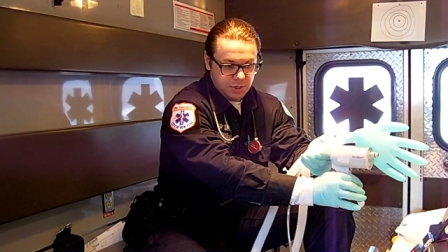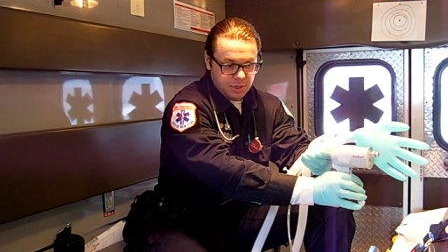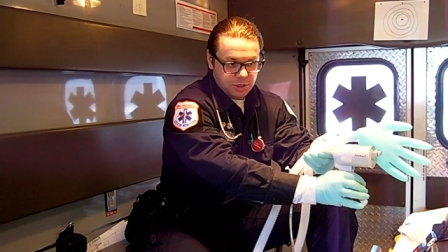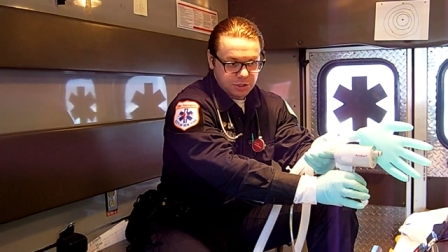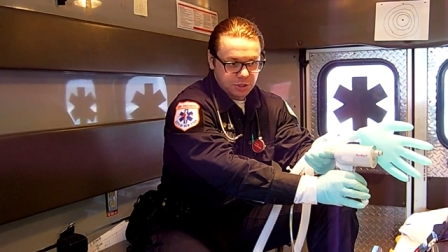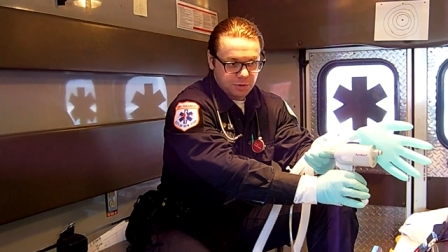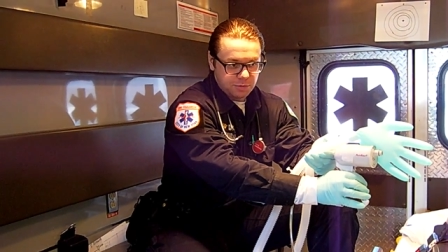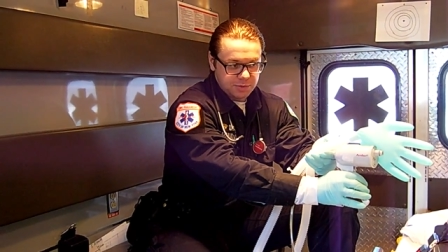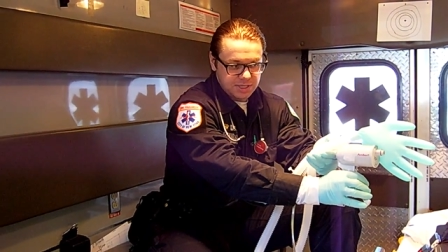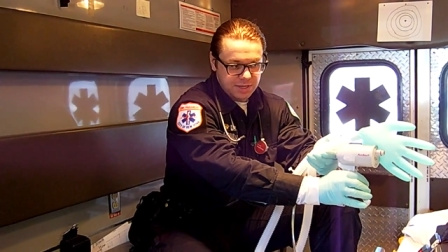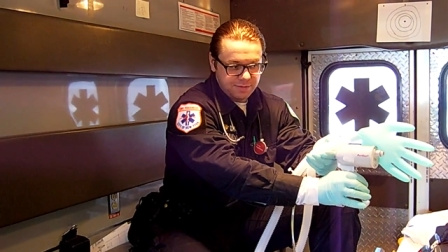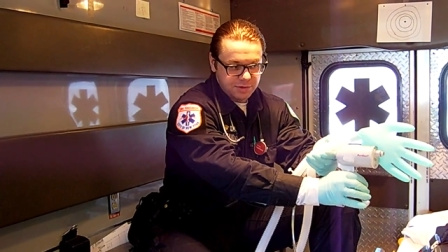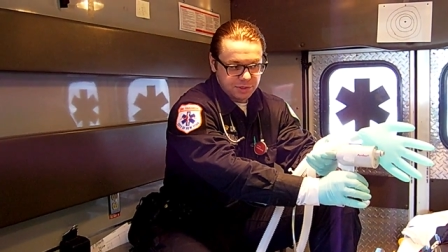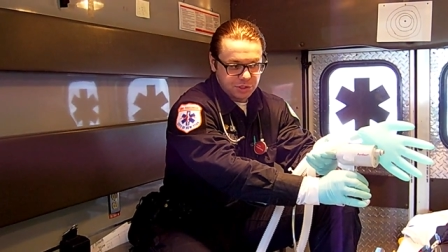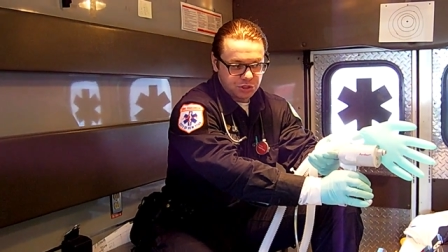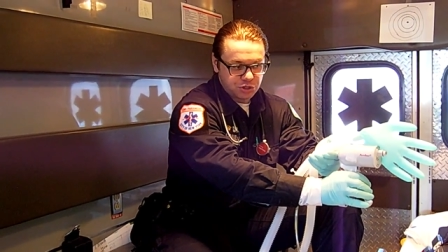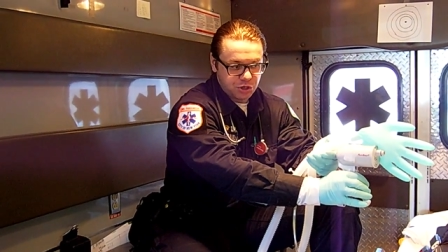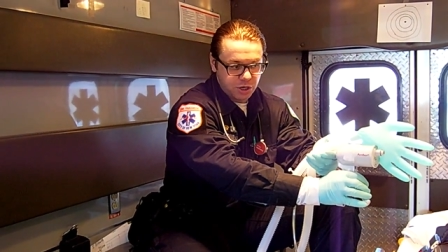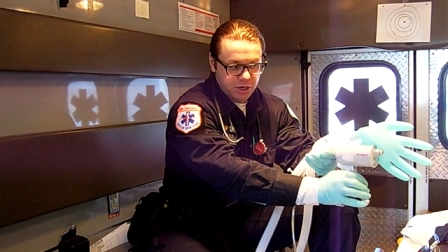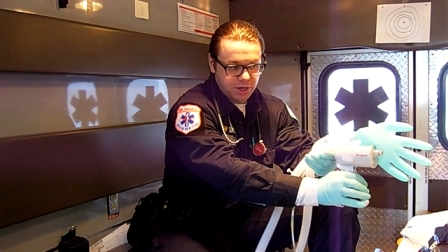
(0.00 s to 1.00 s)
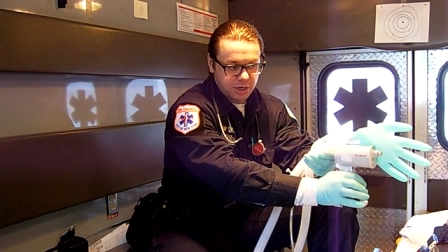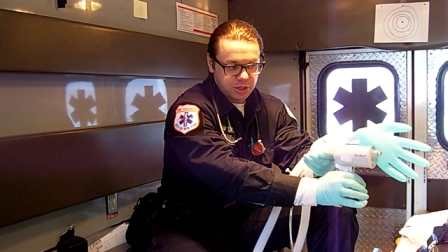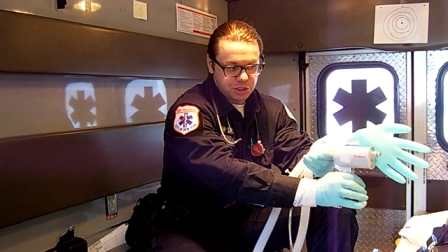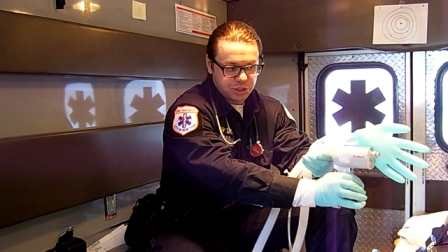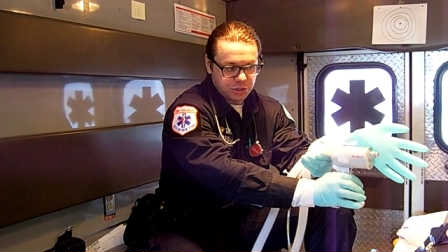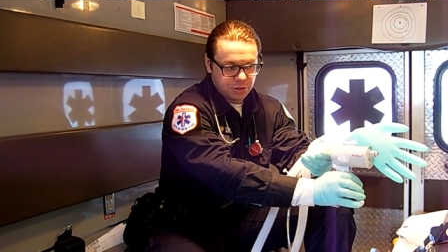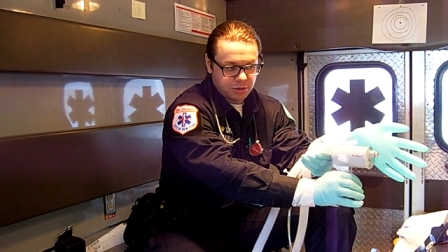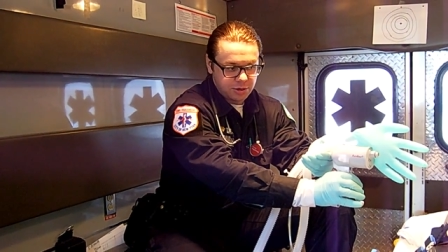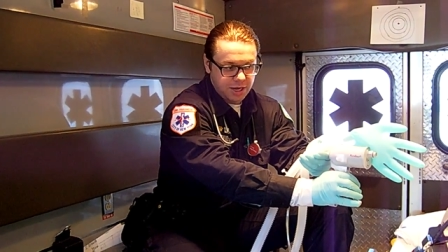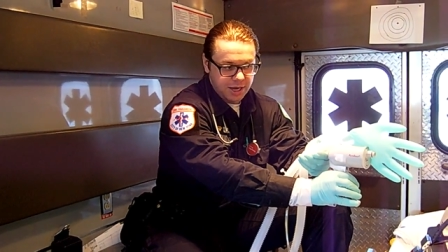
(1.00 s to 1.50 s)
So whenever the trigger is
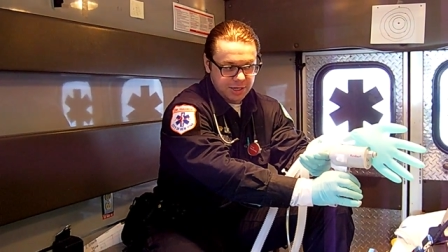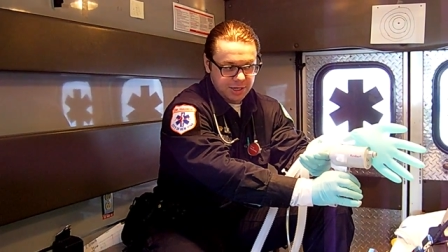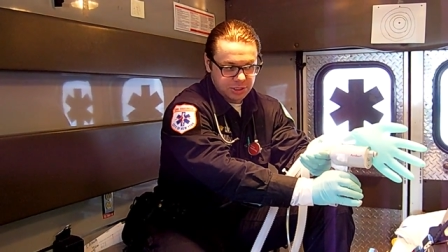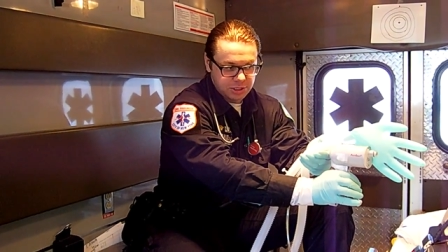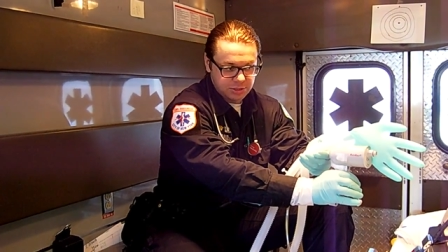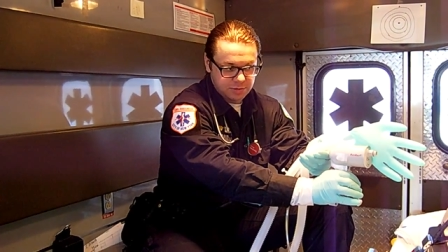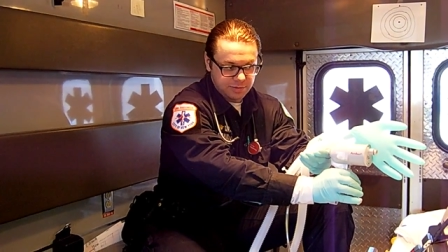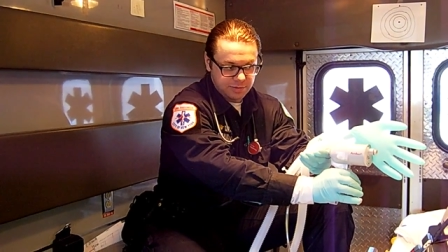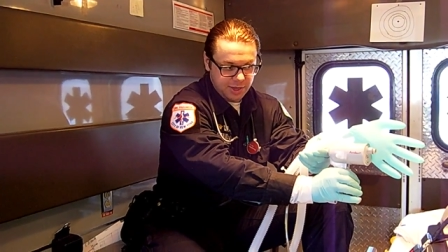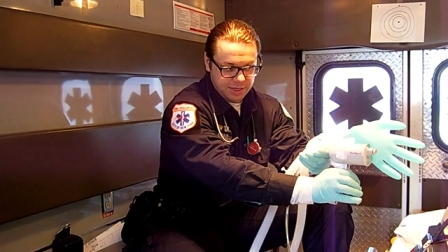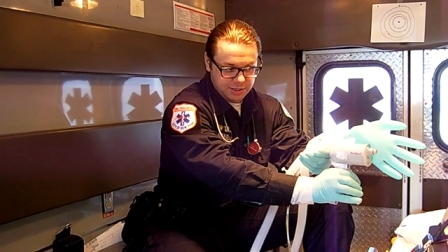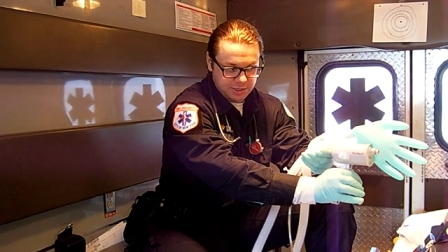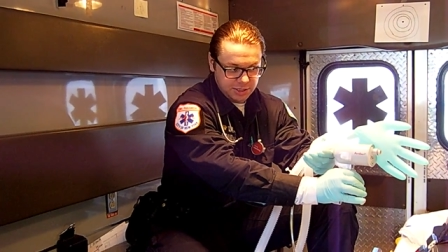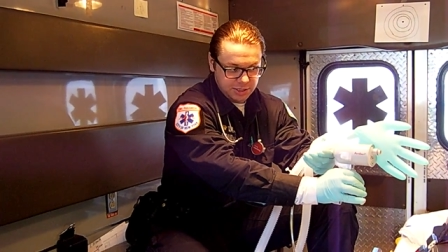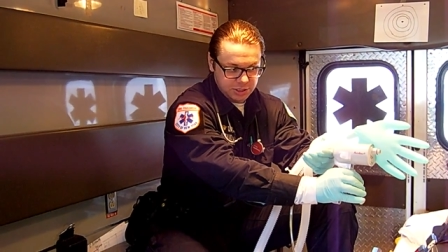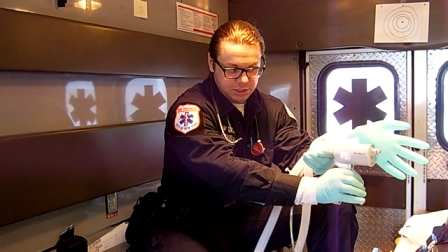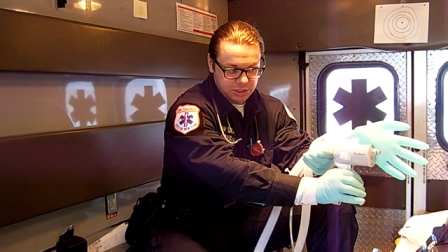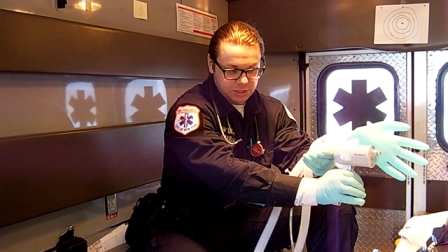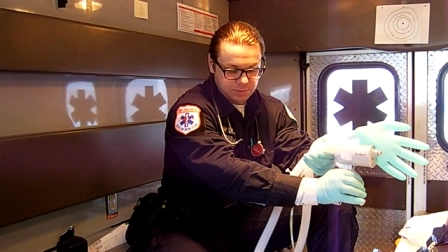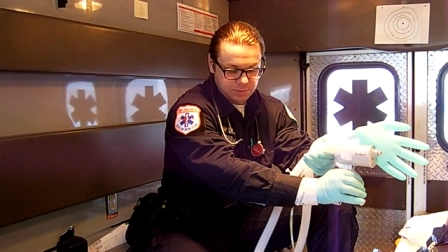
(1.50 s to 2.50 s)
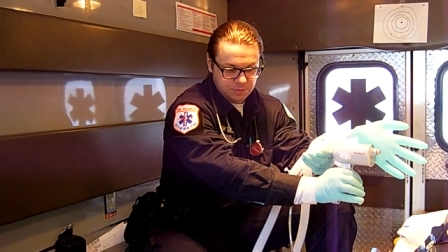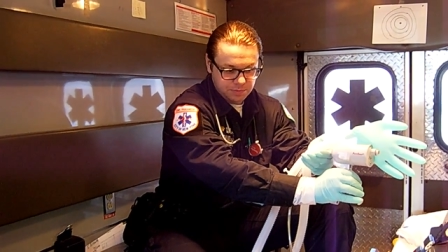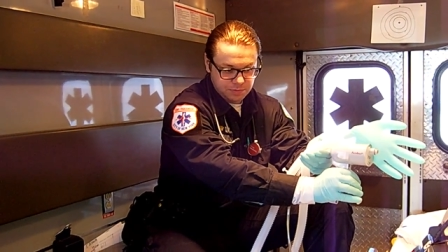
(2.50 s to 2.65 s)
utilized like this,